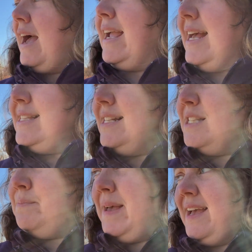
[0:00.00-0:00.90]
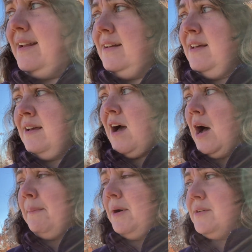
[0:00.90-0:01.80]
Guess it's been
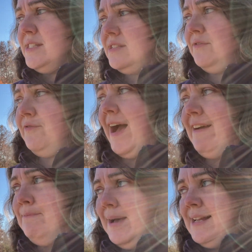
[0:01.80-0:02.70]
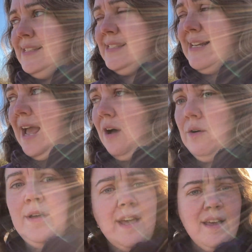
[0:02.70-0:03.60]
almost 5 months
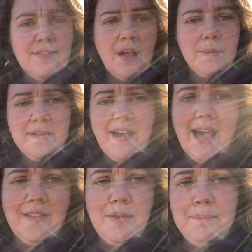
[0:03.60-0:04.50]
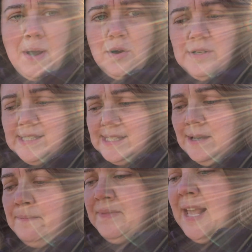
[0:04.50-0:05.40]
now that we've had the moats,
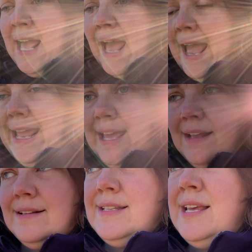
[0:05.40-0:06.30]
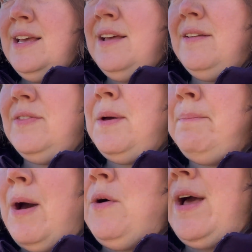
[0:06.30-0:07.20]
and the
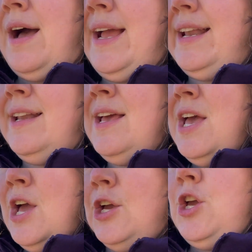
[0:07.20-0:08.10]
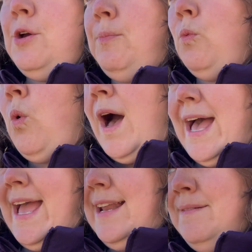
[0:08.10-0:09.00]
moat on coop
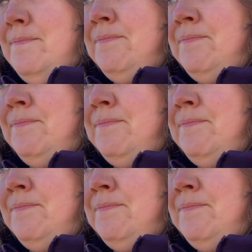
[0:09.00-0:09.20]
1